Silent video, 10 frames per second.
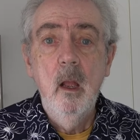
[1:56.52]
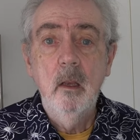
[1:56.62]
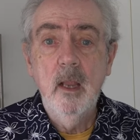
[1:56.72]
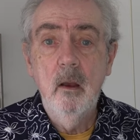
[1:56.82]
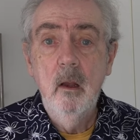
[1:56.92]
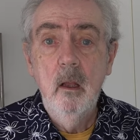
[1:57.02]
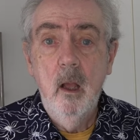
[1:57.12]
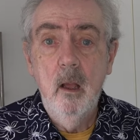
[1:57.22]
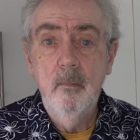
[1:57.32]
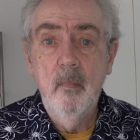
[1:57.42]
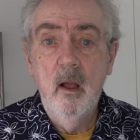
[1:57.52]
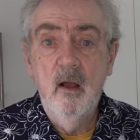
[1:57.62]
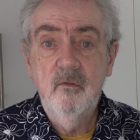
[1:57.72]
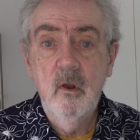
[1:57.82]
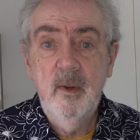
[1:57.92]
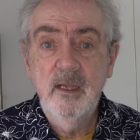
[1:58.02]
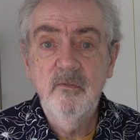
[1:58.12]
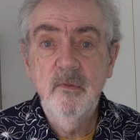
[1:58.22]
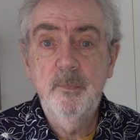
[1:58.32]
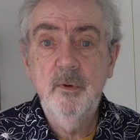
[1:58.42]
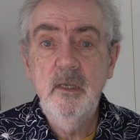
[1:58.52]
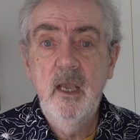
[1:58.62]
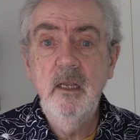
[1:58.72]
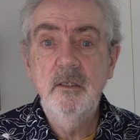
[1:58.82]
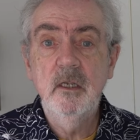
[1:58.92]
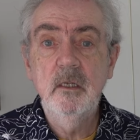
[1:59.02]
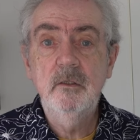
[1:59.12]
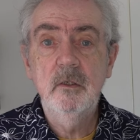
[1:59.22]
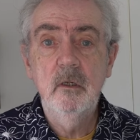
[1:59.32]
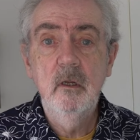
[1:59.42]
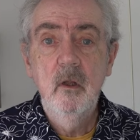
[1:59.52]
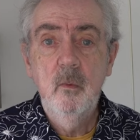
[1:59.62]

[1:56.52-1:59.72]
Now I've got my oven preheating to